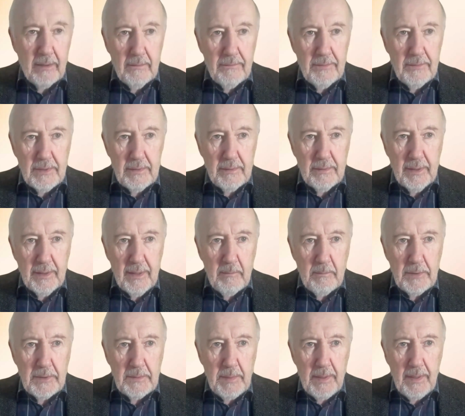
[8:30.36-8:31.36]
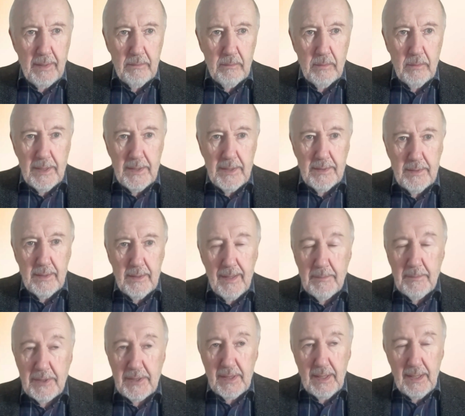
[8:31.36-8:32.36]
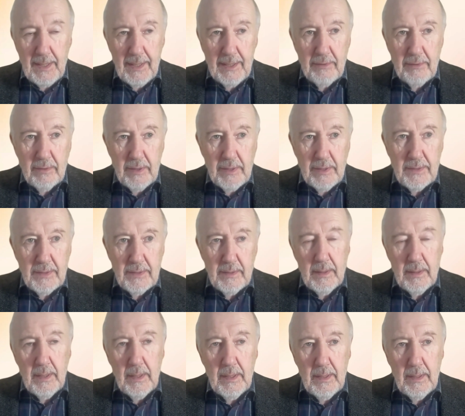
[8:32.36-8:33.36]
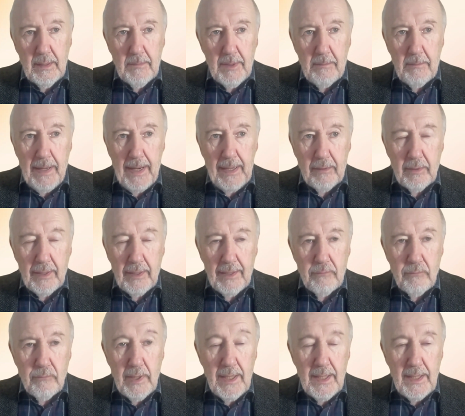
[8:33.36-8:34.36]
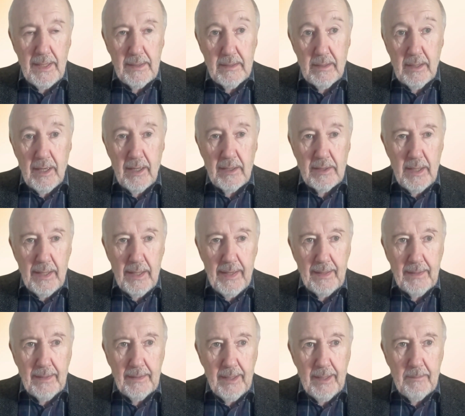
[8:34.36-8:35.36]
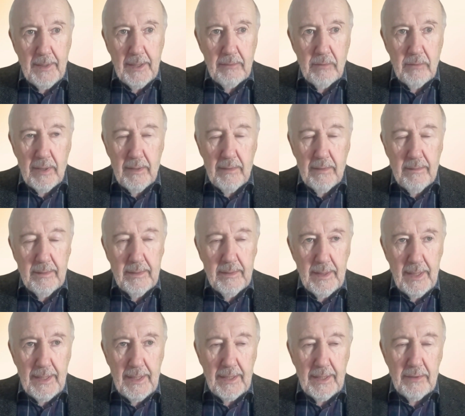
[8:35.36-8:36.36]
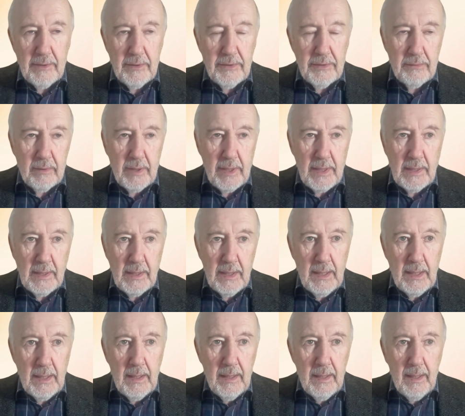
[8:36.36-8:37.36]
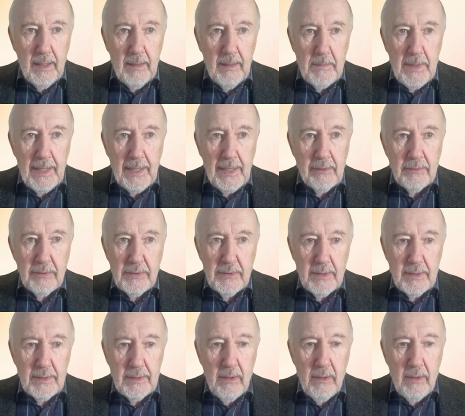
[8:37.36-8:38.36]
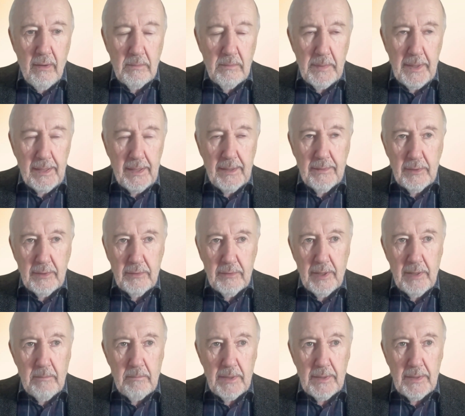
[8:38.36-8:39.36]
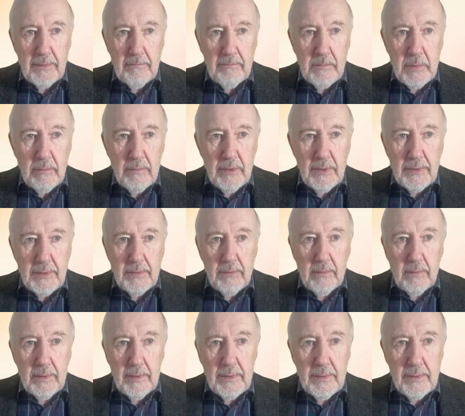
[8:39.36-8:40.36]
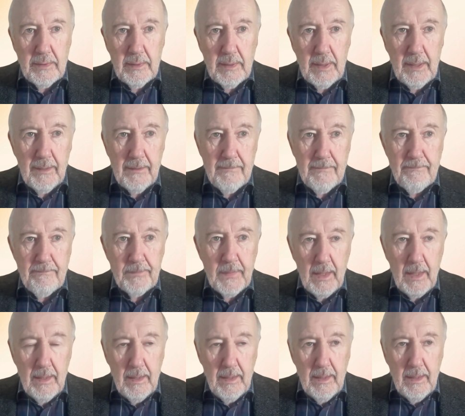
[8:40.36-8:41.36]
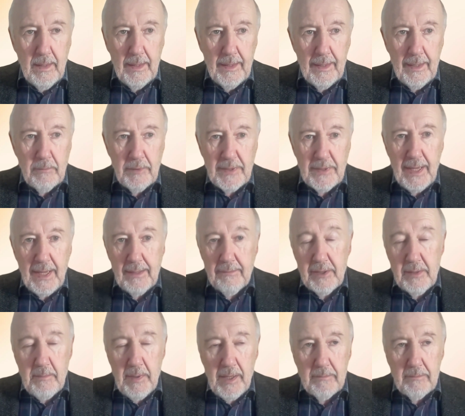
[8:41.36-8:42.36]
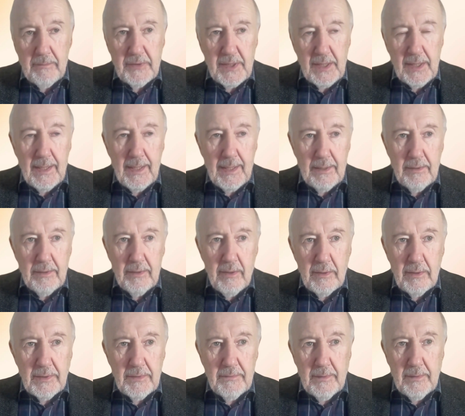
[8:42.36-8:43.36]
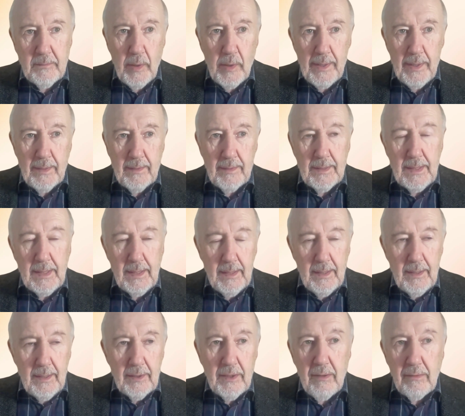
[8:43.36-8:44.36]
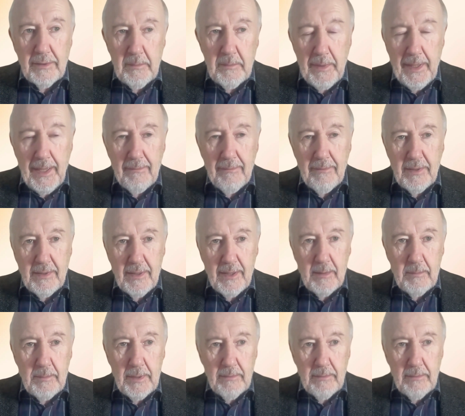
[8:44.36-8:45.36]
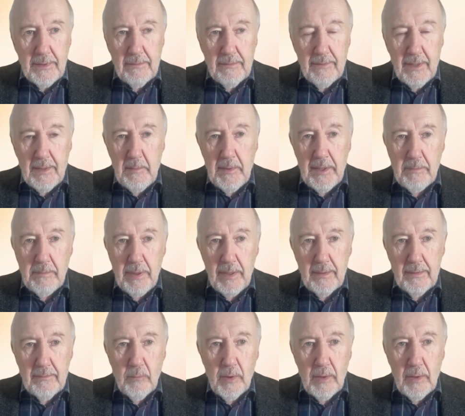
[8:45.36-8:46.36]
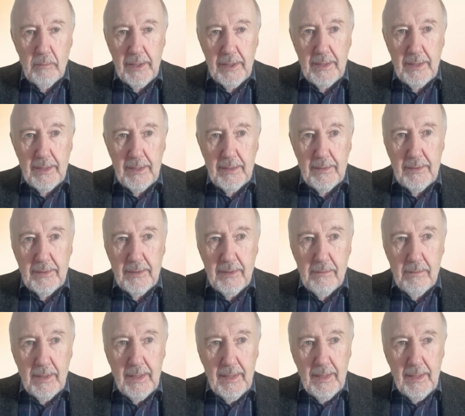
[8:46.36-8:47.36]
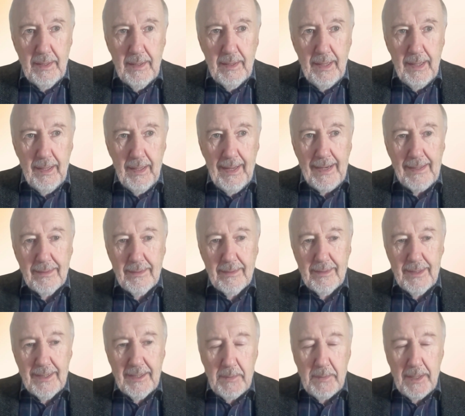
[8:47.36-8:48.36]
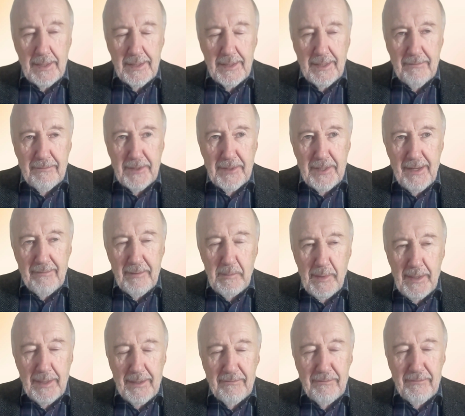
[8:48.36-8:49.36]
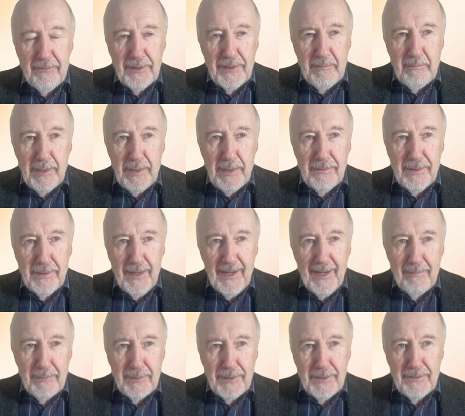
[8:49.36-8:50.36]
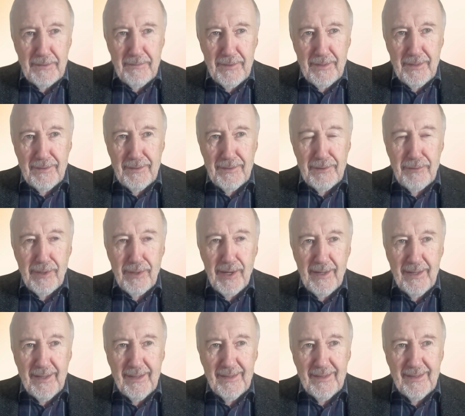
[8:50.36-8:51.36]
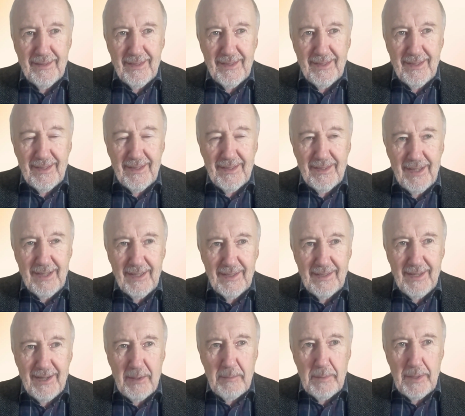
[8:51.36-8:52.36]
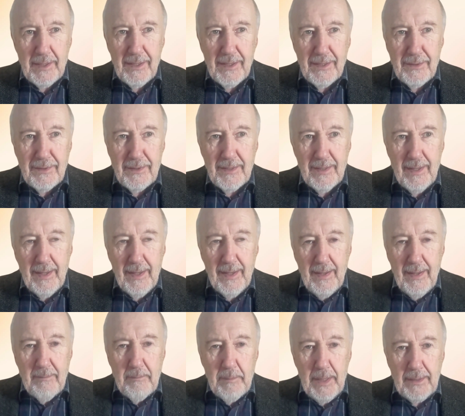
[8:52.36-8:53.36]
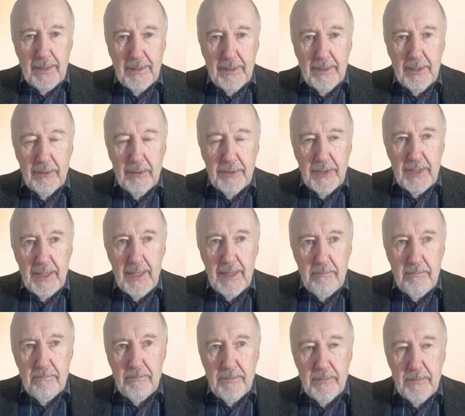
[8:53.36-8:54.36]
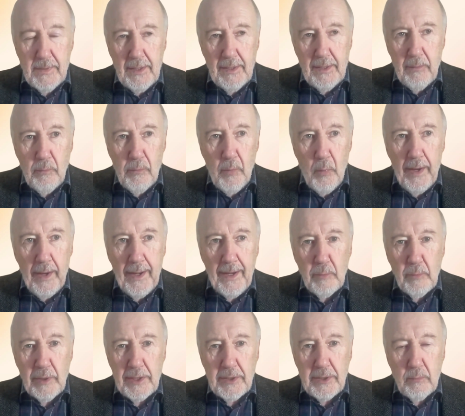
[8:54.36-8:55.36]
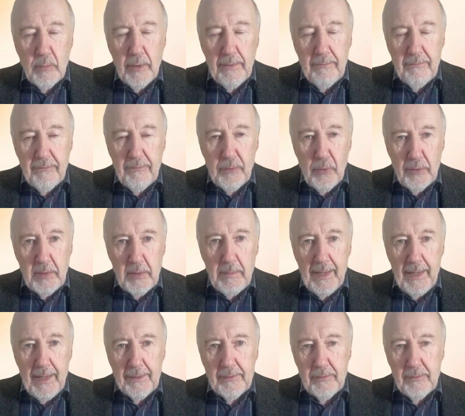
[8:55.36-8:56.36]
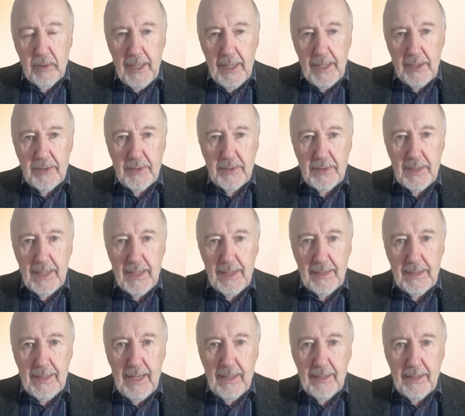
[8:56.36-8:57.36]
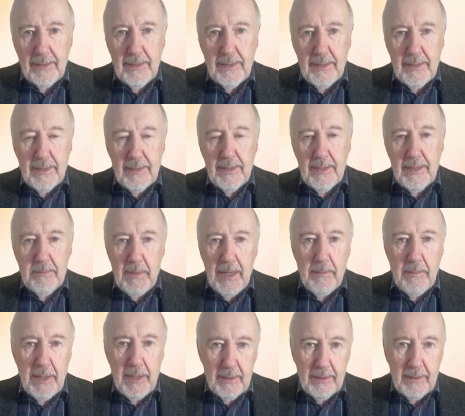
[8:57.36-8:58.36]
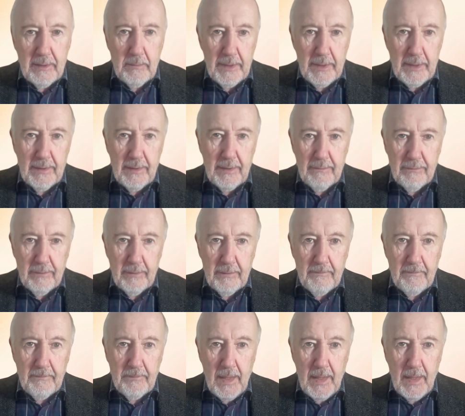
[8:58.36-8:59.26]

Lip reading: Officer at Compass Pathways. I'm a psychiatrist. My background really is largely academic rather than in industry. And my interest has long been in the treatment of mood disorders. And I was head of a department of psychiatry in Oxford, where cognitive behavior therapy was a very big part of what we did. So I like to think of myself as having my foot in both camps as far as drug and psychotherapy goes. But you'll see, the way in which we've thought about it in relation to psychedelics is maybe a little bit different.